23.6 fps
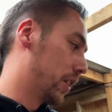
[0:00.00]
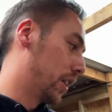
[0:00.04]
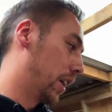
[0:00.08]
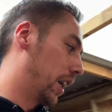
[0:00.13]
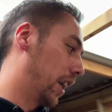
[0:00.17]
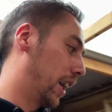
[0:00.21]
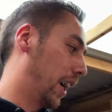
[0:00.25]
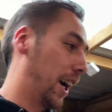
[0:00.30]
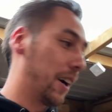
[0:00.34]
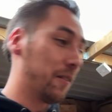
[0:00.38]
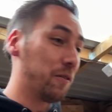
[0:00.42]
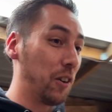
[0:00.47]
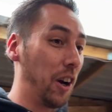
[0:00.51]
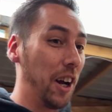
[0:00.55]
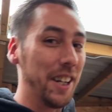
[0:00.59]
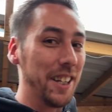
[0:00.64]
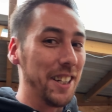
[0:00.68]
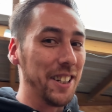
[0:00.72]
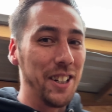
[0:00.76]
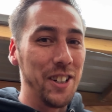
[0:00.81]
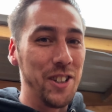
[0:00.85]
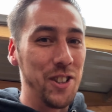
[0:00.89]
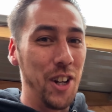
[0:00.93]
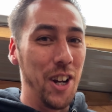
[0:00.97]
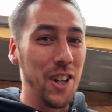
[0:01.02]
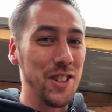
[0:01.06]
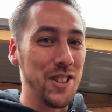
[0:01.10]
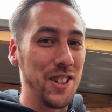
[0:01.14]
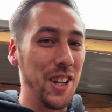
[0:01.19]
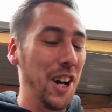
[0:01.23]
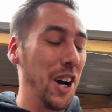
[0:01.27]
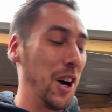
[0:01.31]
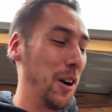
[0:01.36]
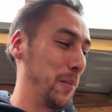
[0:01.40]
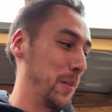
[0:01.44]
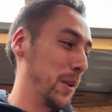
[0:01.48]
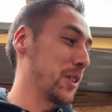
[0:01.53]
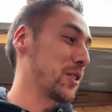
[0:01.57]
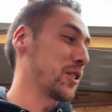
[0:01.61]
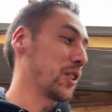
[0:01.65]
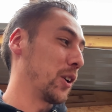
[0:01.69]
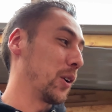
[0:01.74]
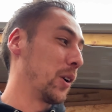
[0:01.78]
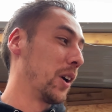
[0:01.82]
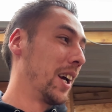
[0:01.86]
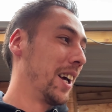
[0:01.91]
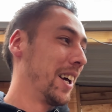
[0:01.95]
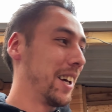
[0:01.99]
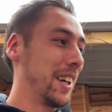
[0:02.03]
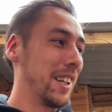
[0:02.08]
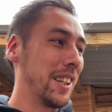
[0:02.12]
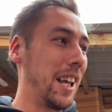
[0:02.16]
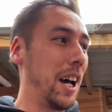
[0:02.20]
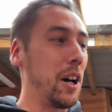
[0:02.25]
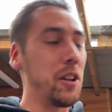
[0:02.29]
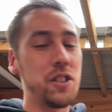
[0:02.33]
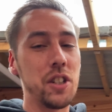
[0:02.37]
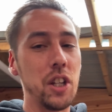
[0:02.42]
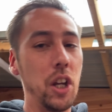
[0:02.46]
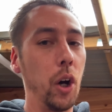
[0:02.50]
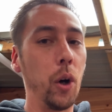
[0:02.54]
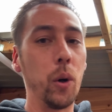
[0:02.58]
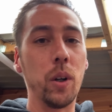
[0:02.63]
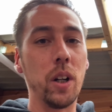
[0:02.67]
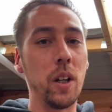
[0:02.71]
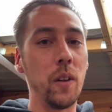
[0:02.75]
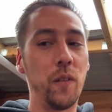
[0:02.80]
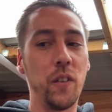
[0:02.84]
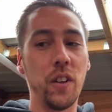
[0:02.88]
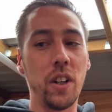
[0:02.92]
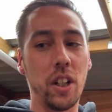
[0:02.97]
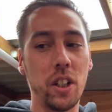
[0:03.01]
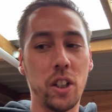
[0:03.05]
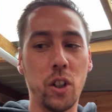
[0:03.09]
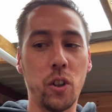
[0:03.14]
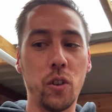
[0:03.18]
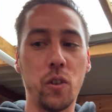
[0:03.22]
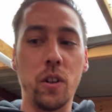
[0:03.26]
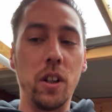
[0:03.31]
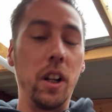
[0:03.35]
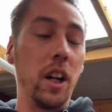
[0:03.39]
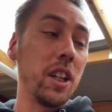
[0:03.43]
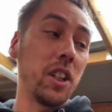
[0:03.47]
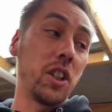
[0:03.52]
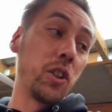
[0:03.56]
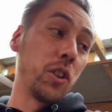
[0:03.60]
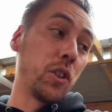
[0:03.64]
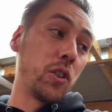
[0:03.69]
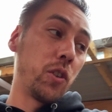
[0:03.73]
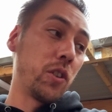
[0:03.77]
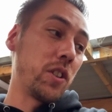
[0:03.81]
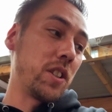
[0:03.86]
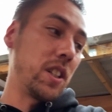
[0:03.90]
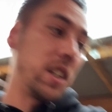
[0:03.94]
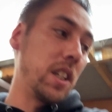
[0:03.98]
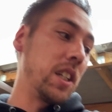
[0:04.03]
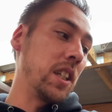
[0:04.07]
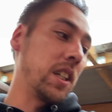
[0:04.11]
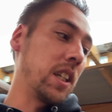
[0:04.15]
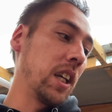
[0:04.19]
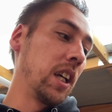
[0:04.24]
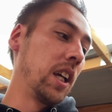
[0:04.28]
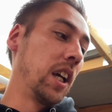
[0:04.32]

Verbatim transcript: Uh, I, I needed Jess to help me. So that was the only thing I could, I could critique.